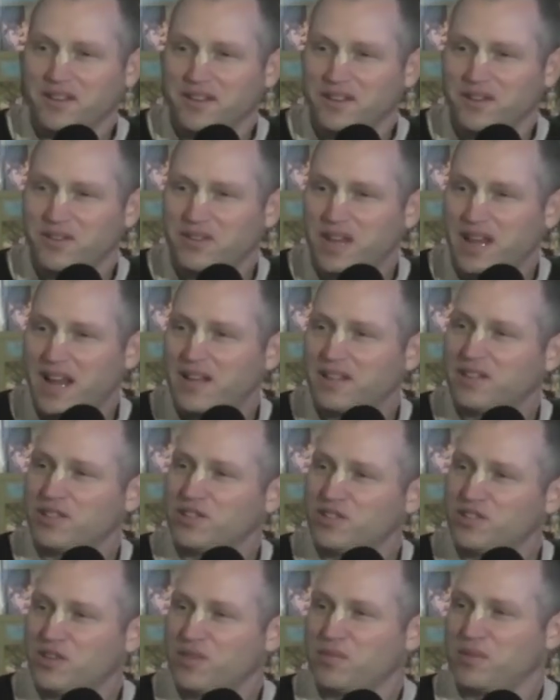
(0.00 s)
you can't
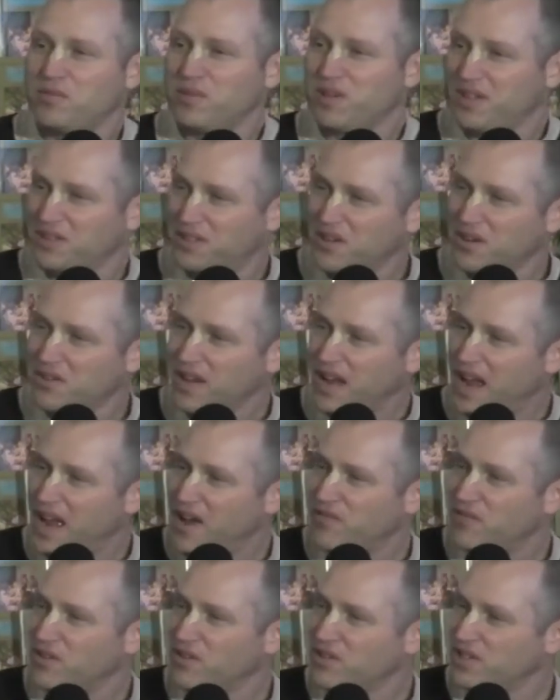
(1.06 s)
distribute what you don't
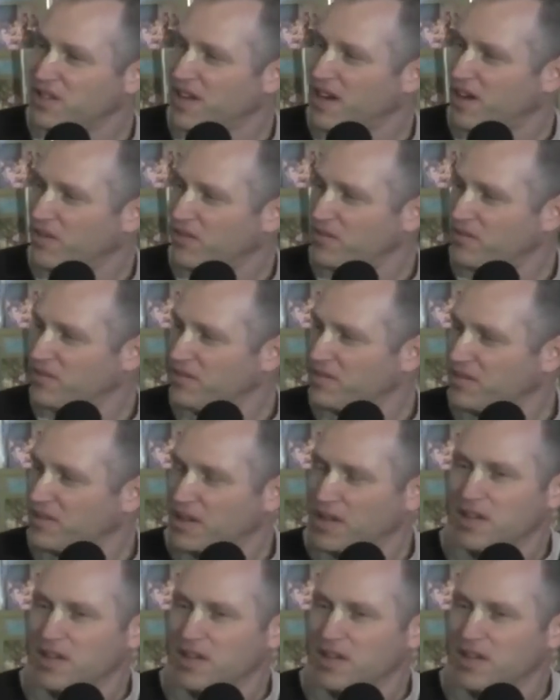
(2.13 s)
have yourself.